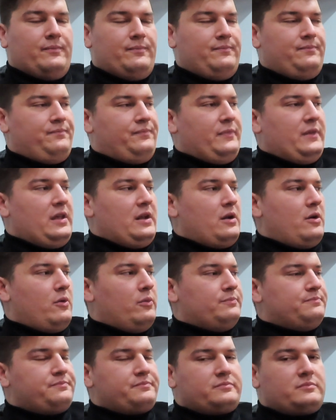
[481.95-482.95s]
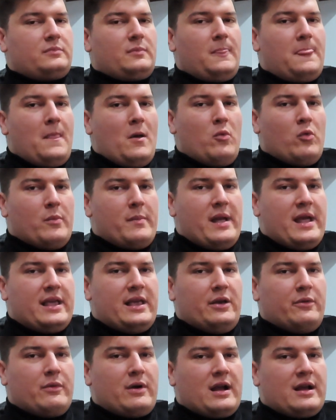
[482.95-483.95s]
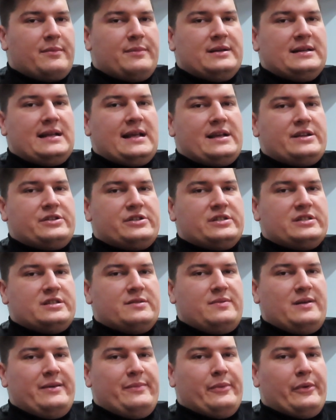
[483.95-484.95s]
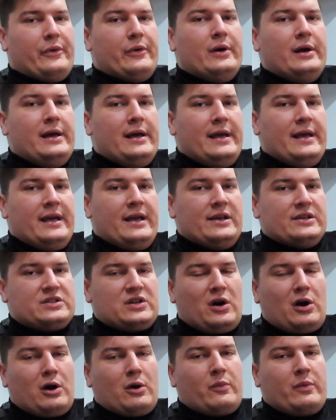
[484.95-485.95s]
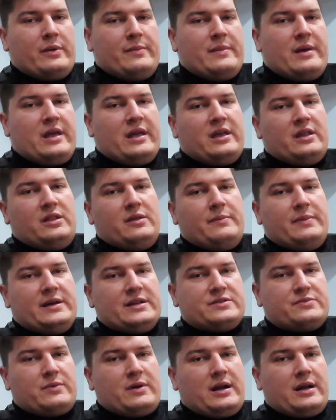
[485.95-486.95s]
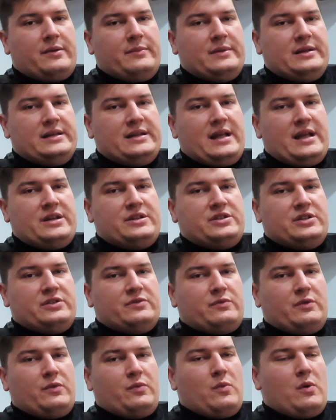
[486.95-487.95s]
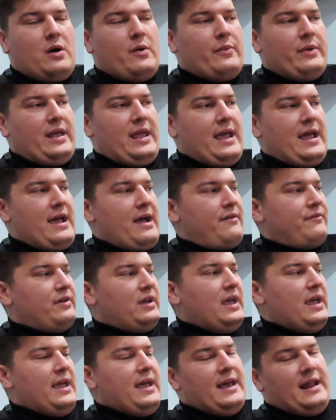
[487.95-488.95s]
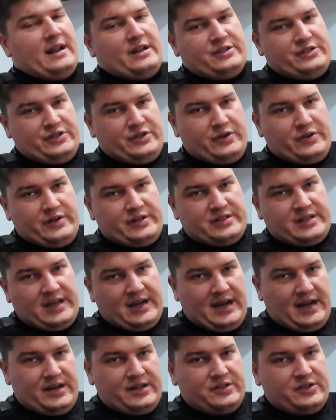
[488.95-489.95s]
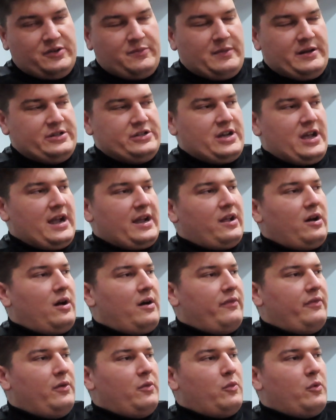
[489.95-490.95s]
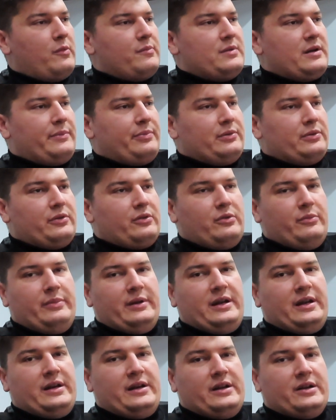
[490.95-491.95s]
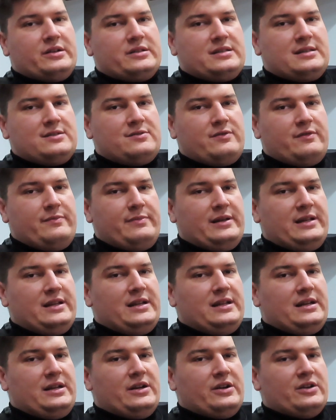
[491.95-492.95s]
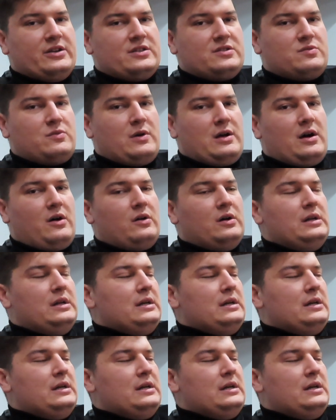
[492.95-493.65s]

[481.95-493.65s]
we're making recommendations to people, is are we making the best recommendation with what we have? And as you noticed, I kind of took my jacket off. It warmed up a little bit in here since we've been in here as well.